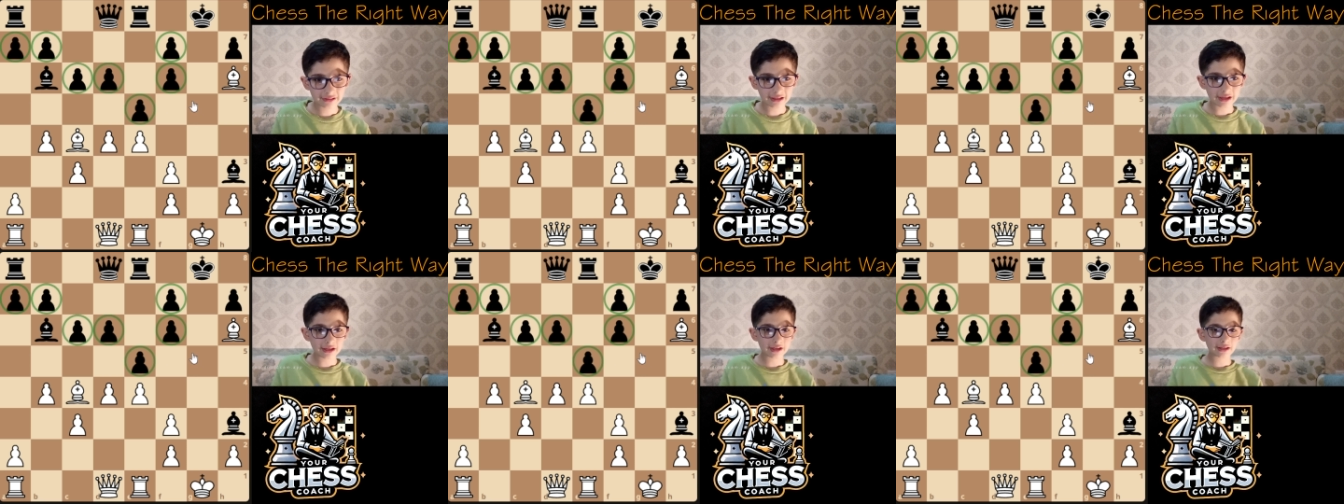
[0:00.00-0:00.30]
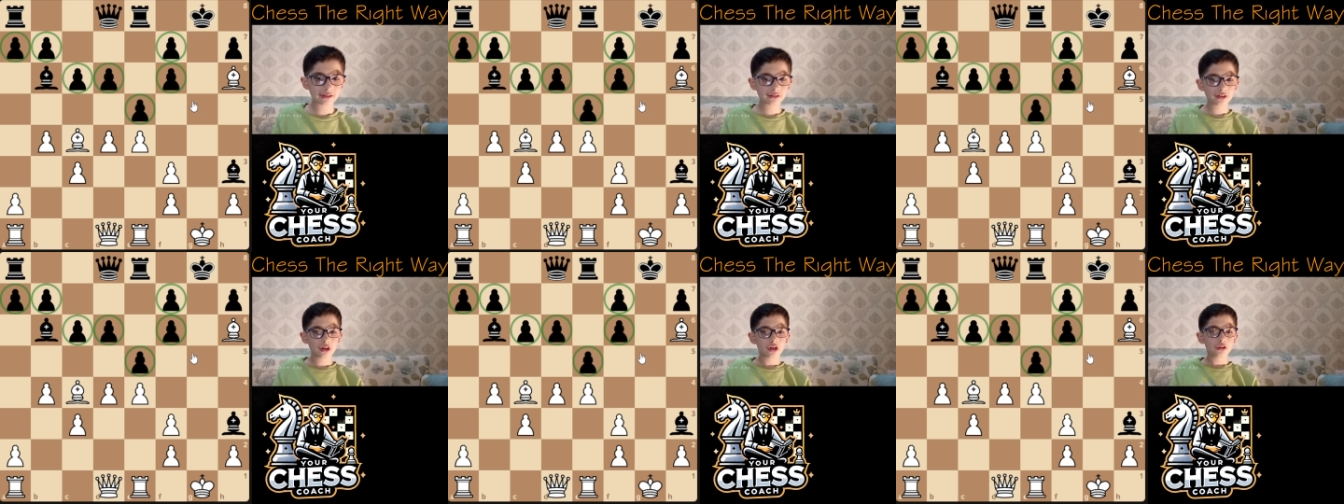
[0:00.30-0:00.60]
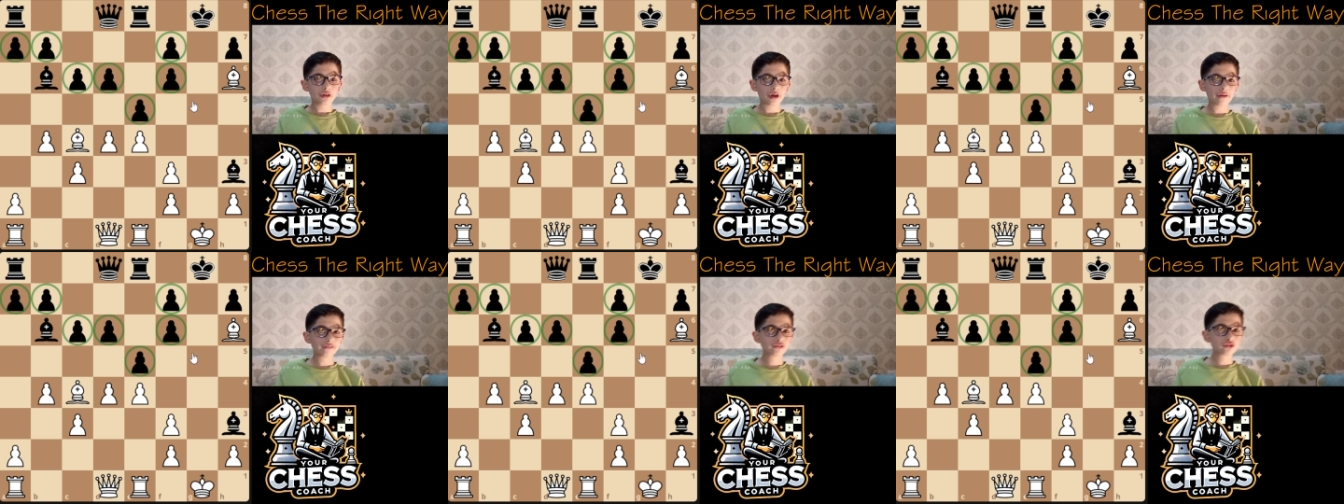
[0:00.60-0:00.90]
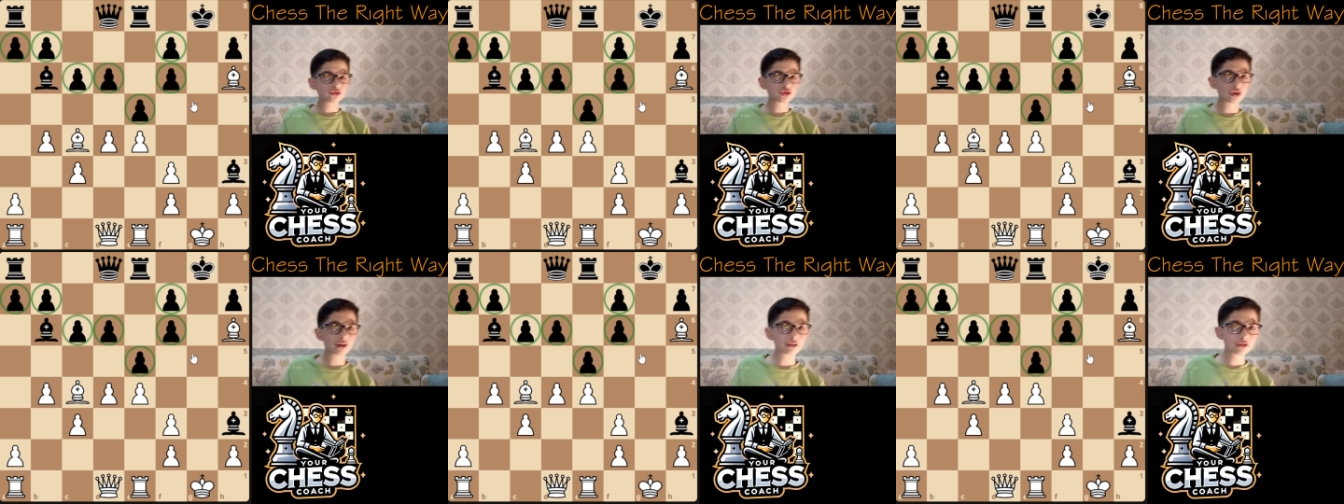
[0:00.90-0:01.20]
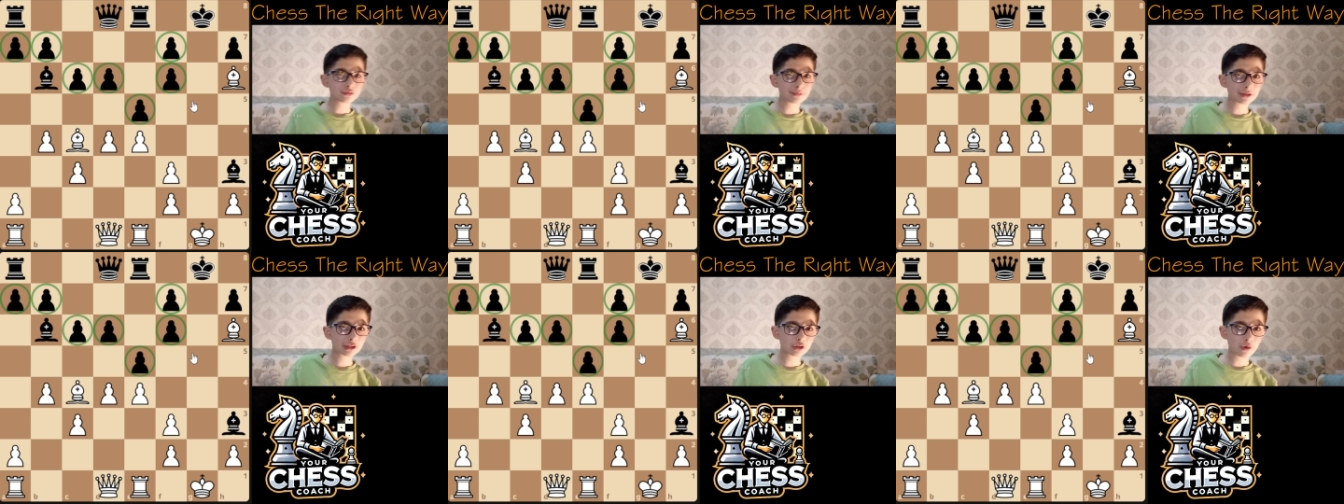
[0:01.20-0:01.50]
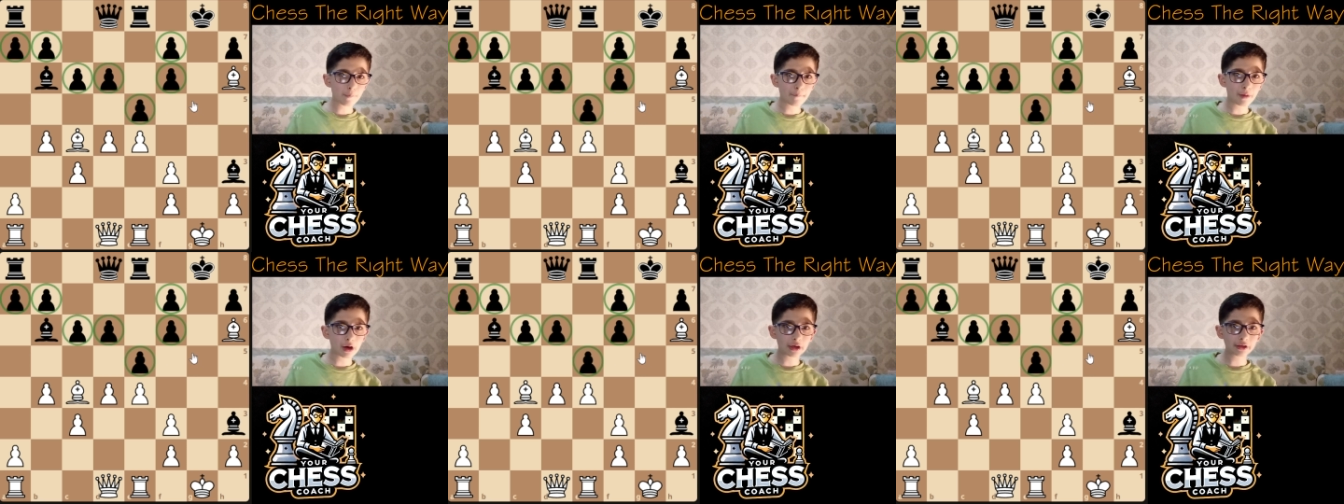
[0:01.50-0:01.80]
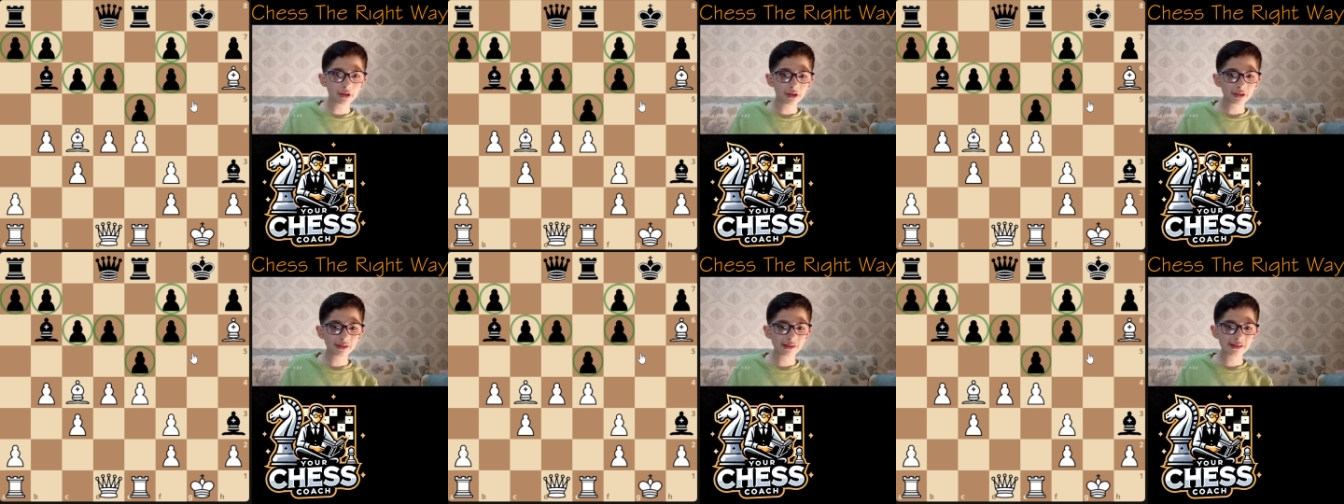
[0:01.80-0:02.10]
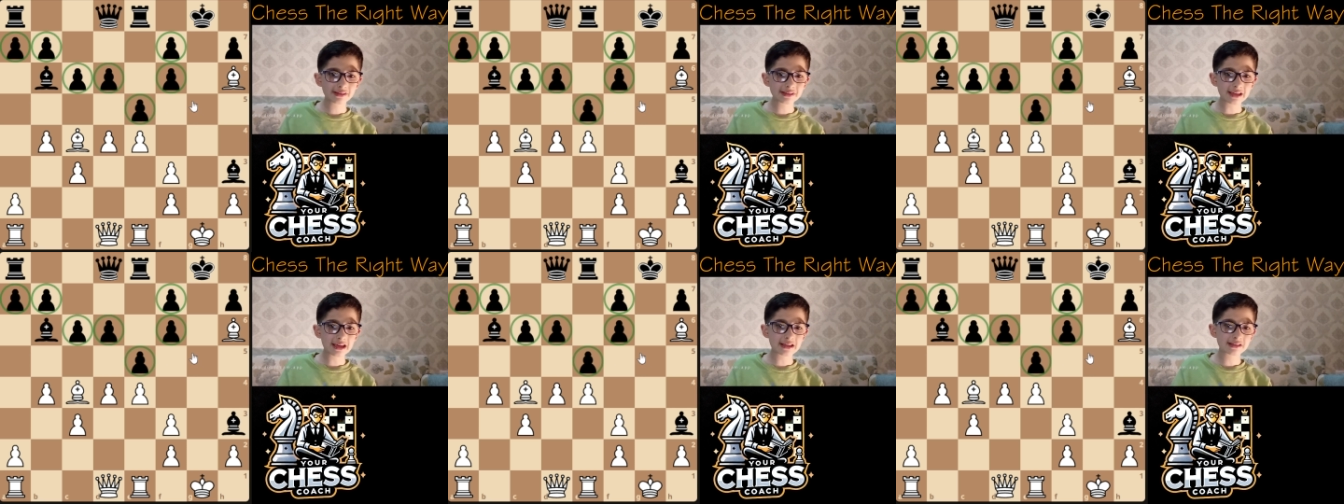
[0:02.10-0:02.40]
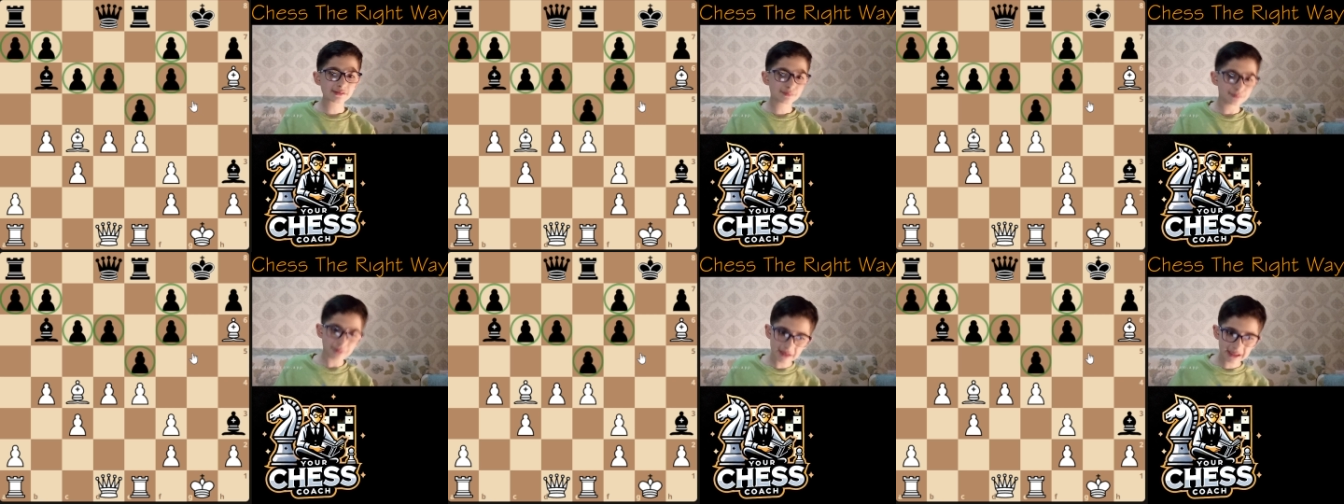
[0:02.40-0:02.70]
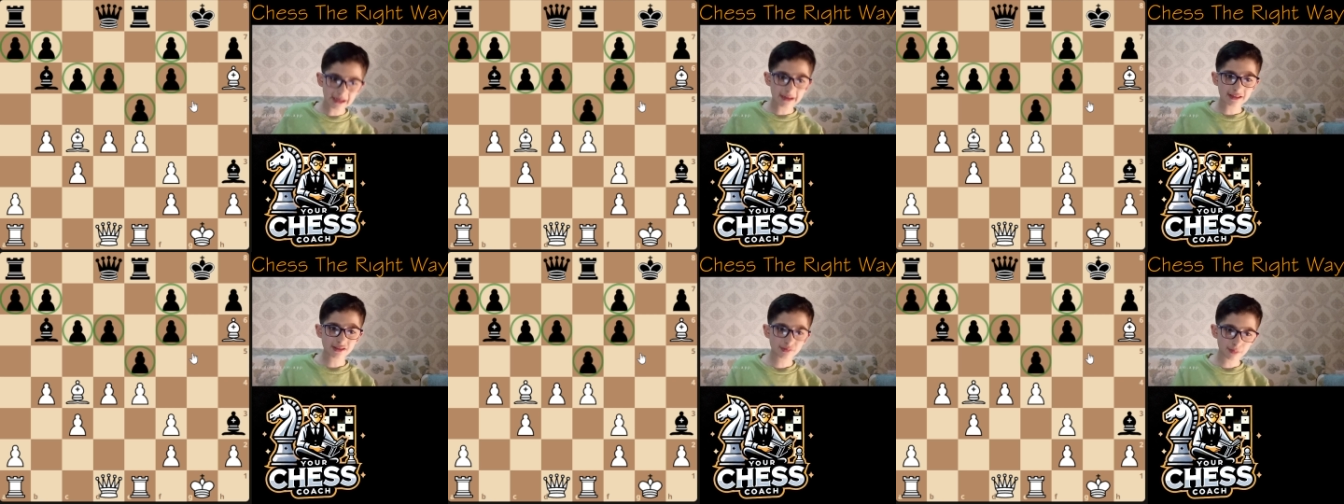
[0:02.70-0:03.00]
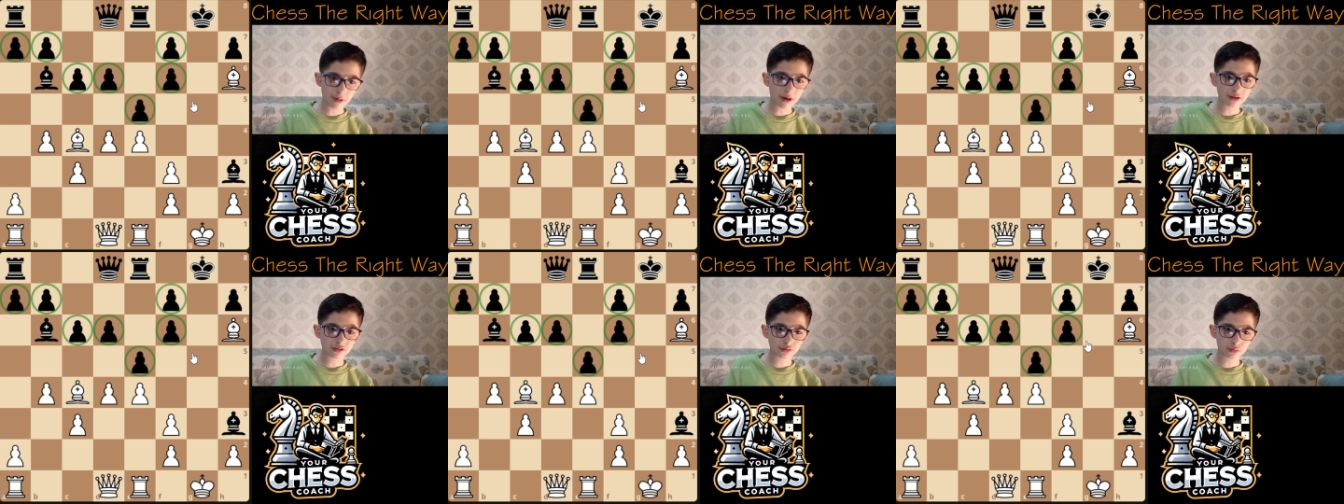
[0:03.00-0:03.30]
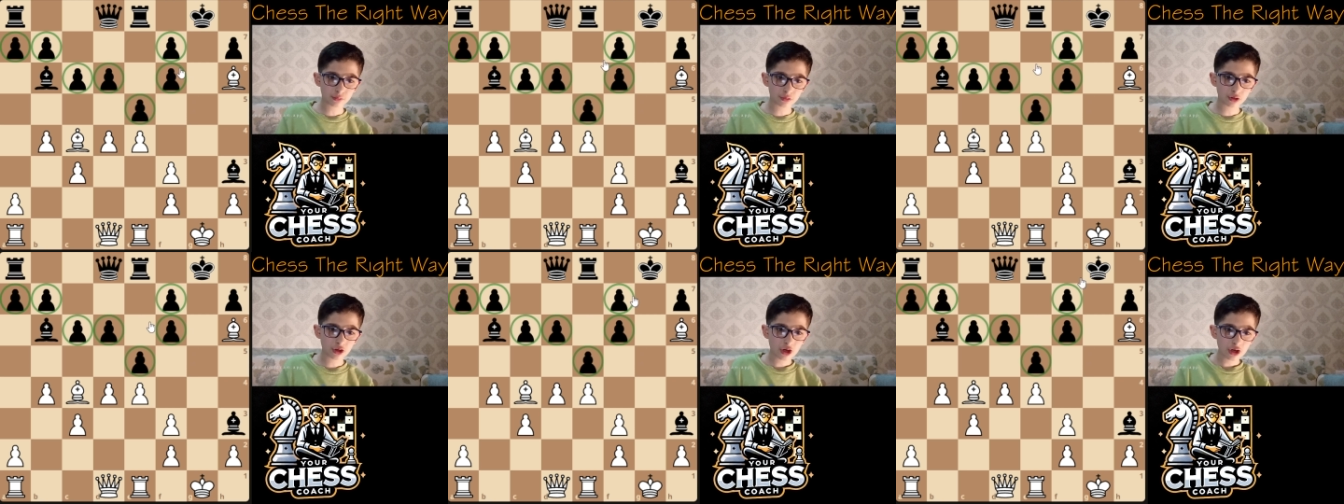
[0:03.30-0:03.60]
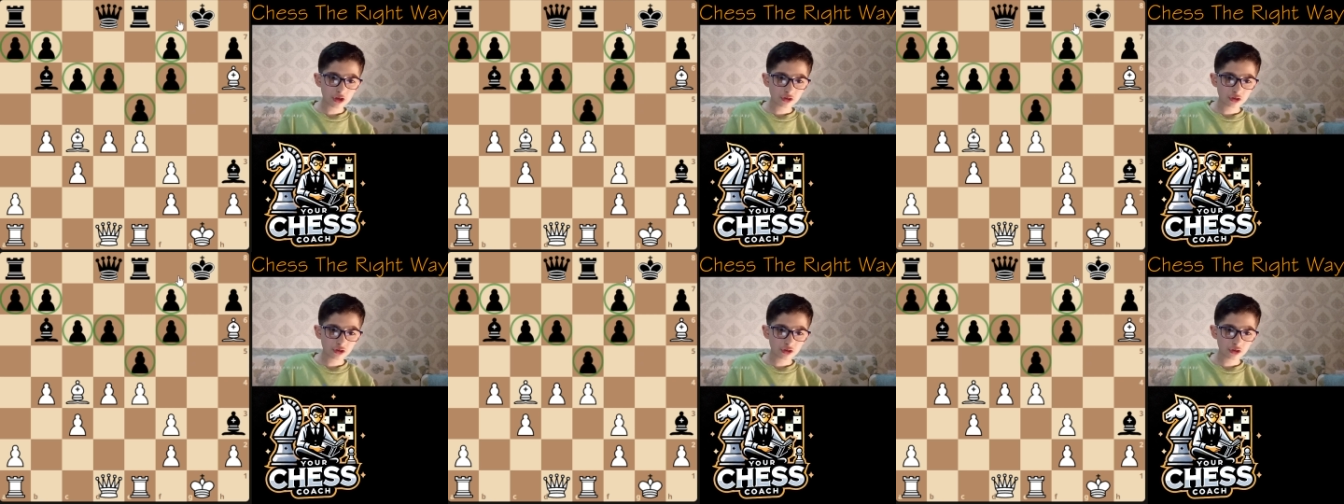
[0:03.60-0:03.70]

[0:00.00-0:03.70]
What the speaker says: and you have to try to make your pawn islands as big as possible